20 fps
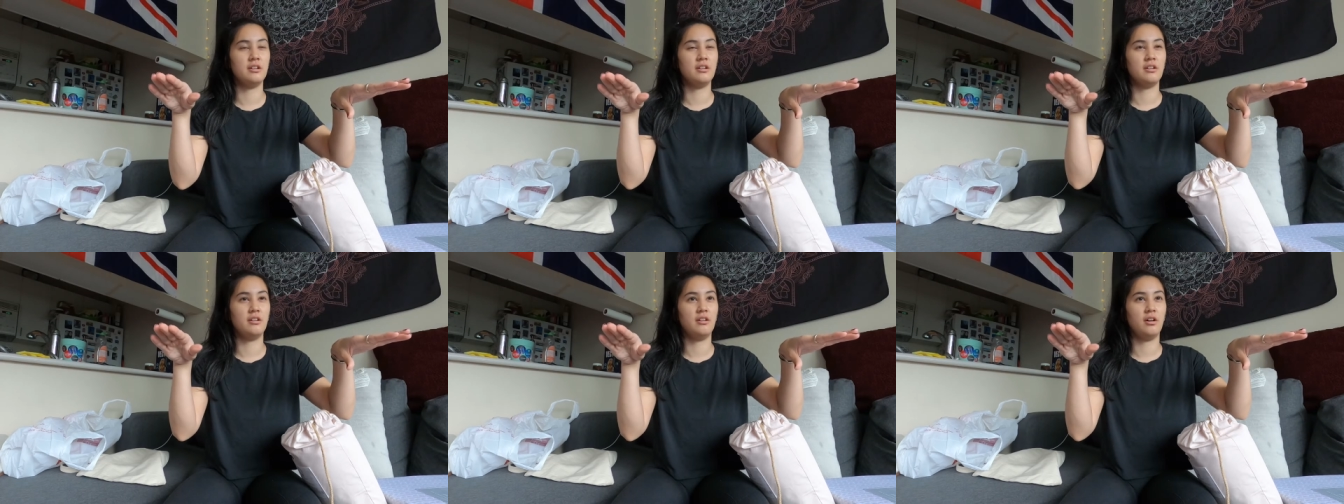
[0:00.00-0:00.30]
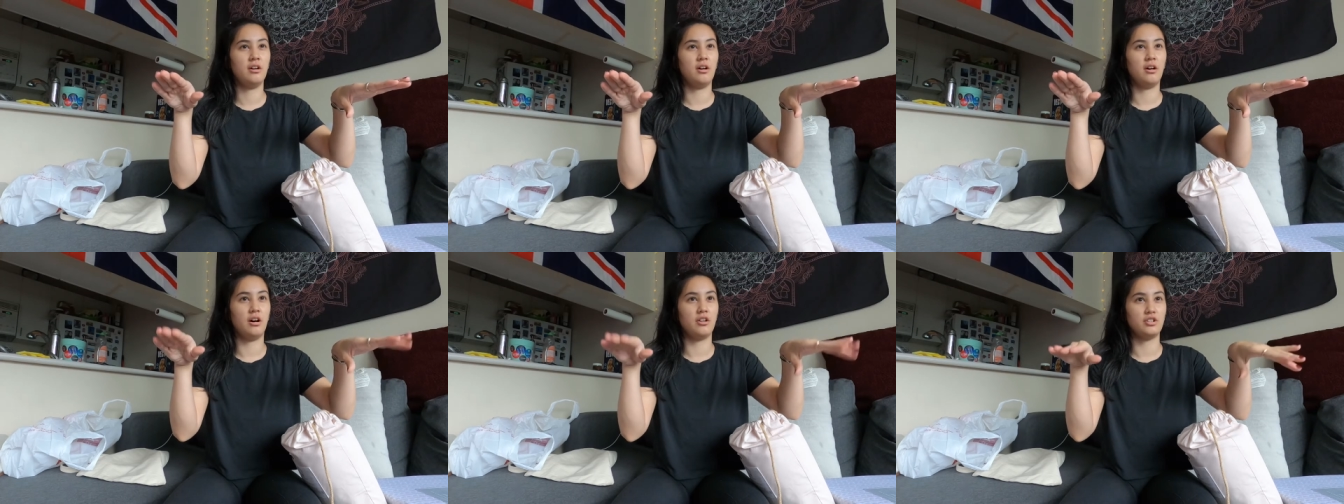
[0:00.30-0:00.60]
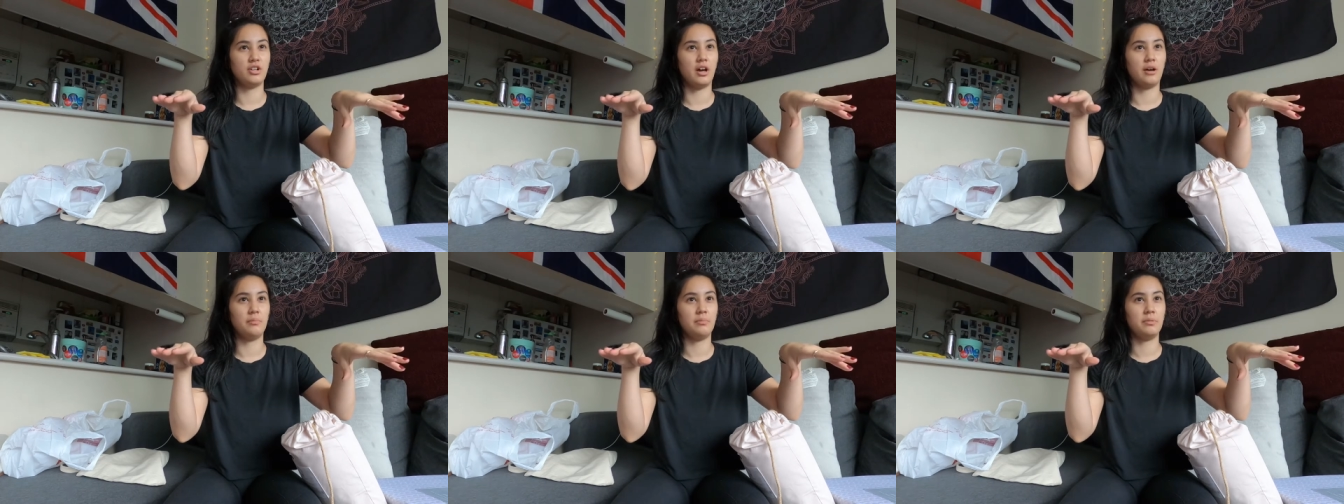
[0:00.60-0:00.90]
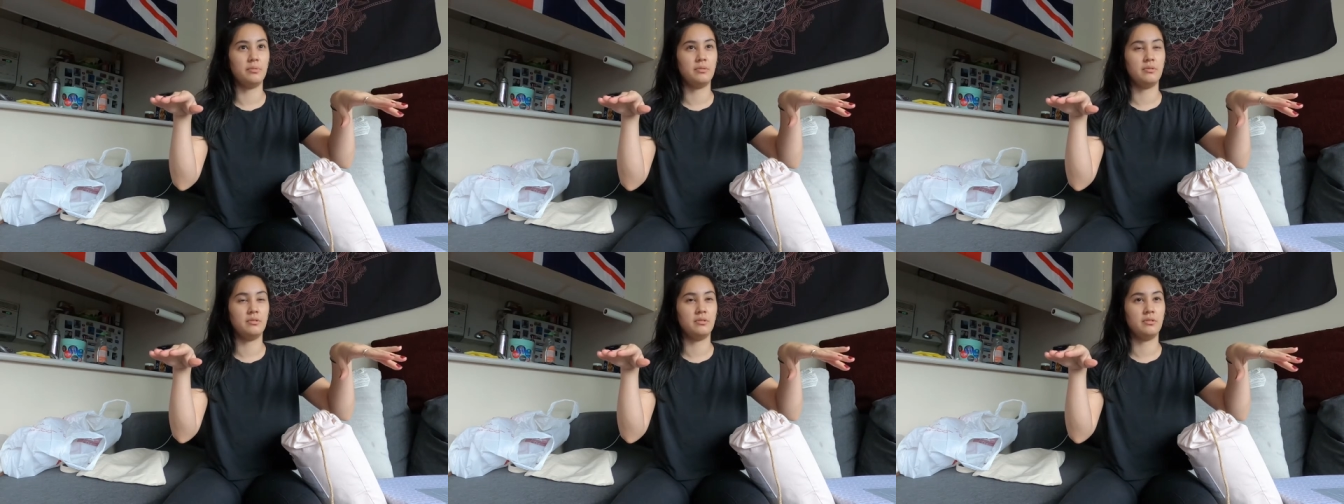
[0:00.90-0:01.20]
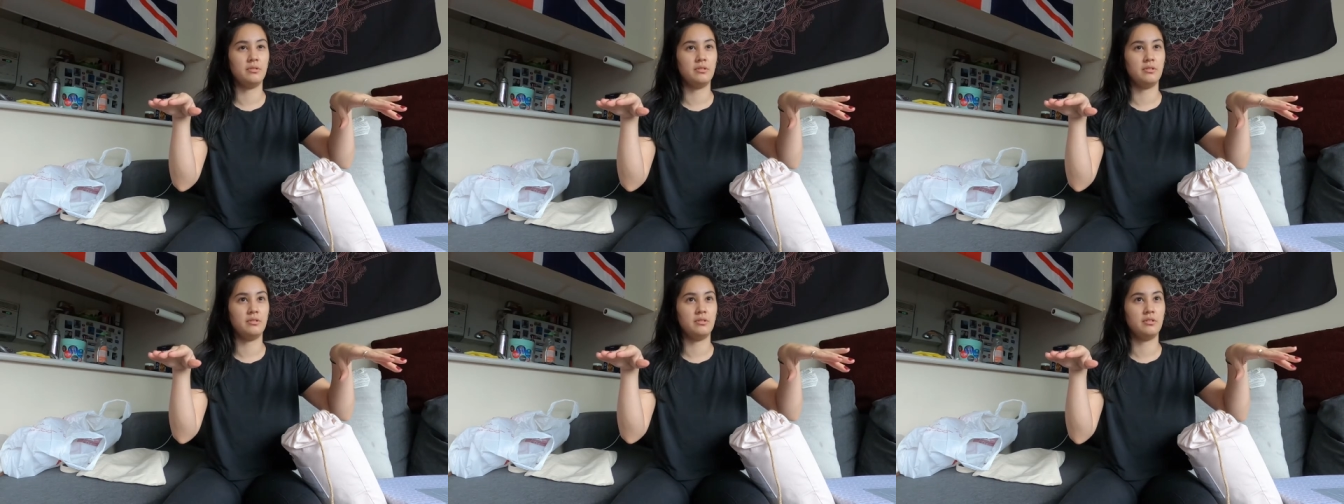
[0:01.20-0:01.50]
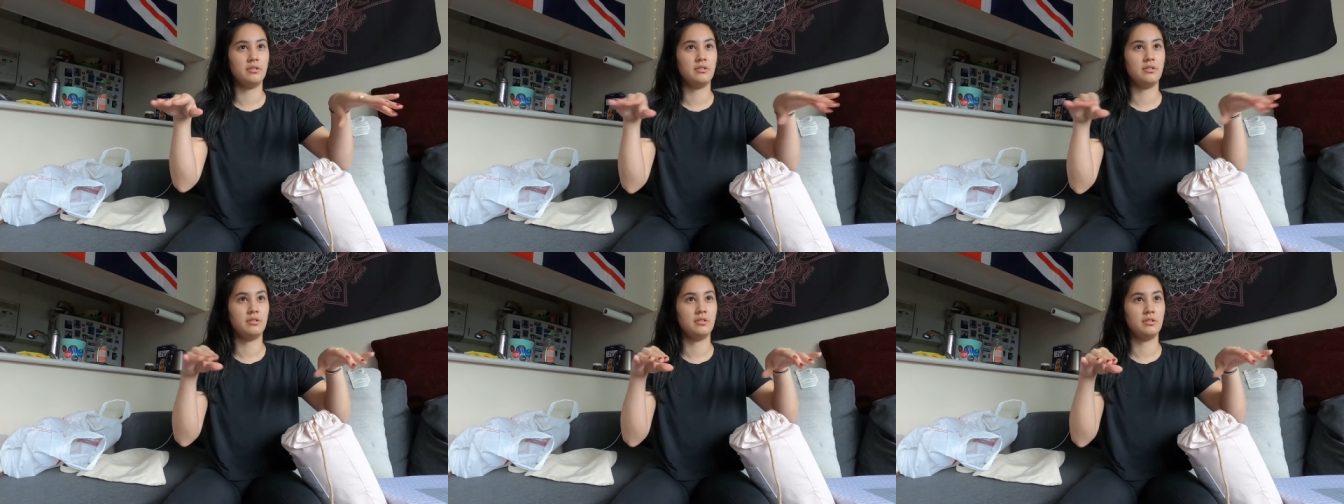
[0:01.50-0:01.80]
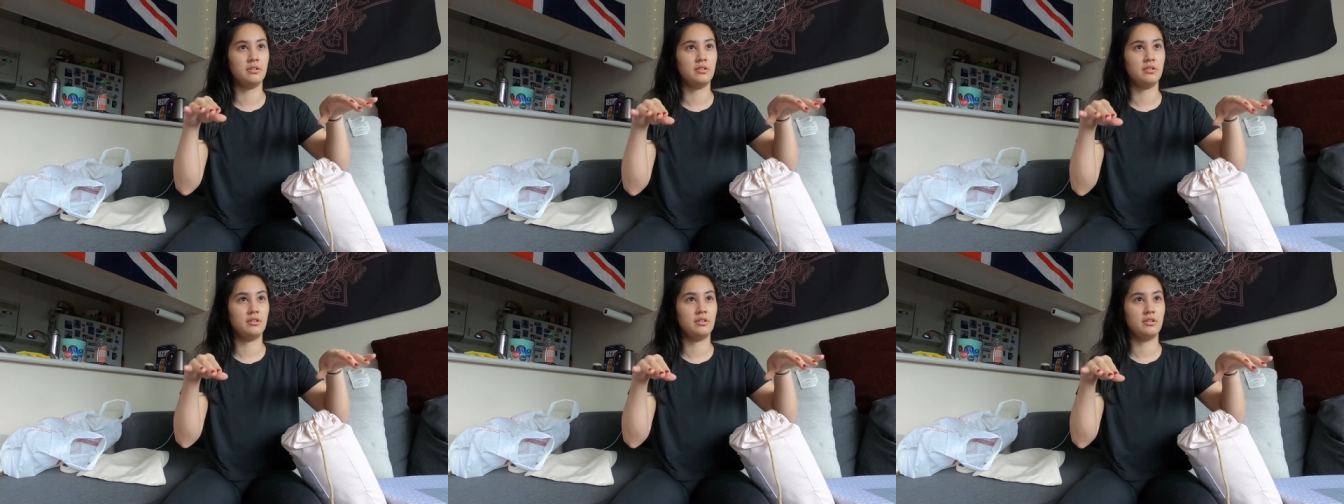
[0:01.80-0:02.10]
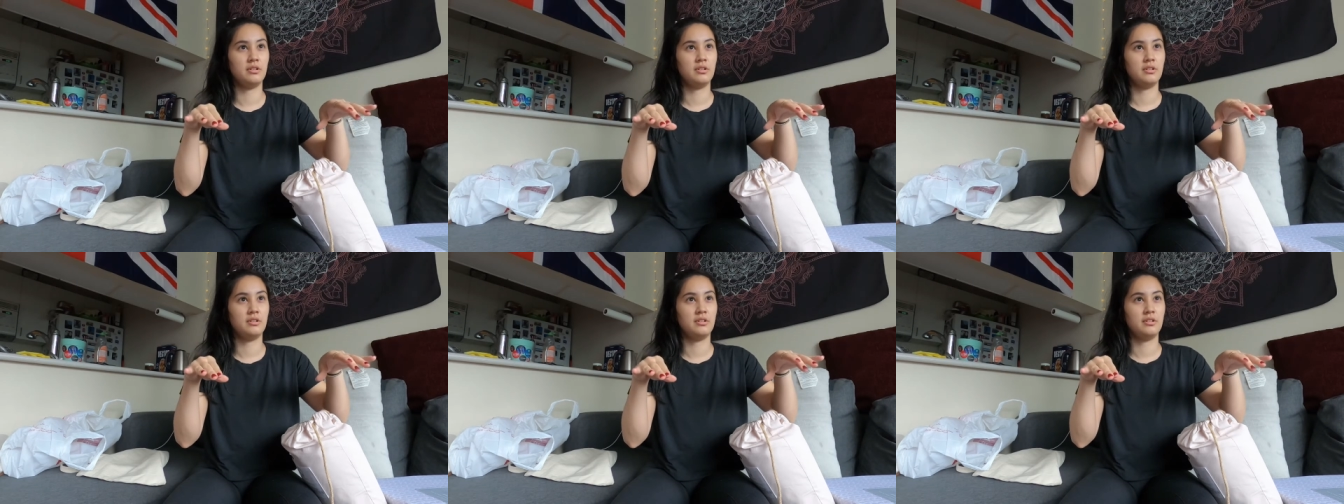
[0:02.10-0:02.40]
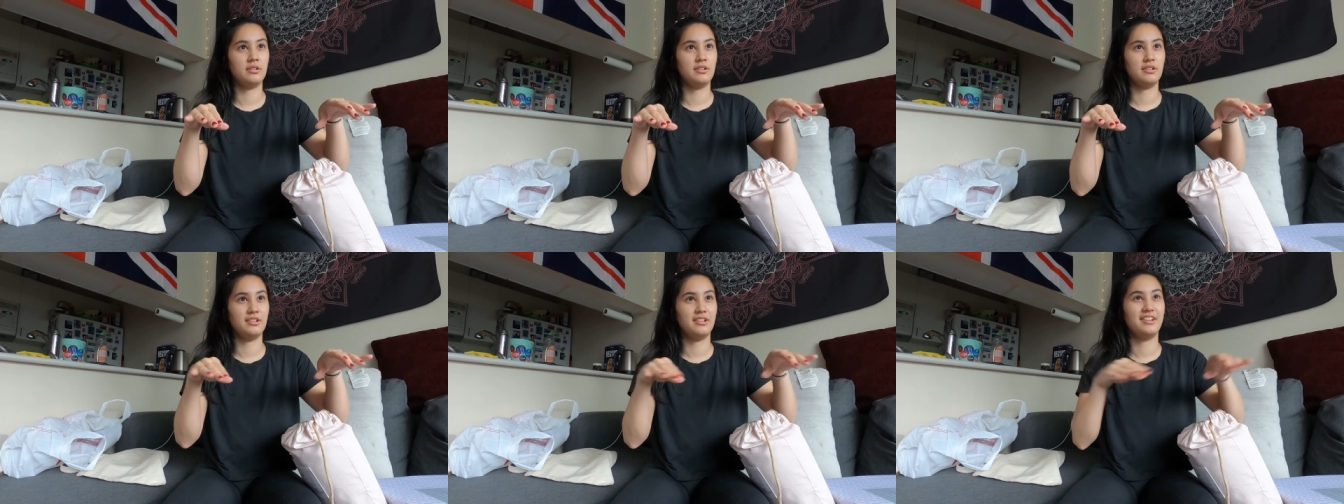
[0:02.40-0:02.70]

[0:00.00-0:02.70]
Yep. On top. My mother insisted on it.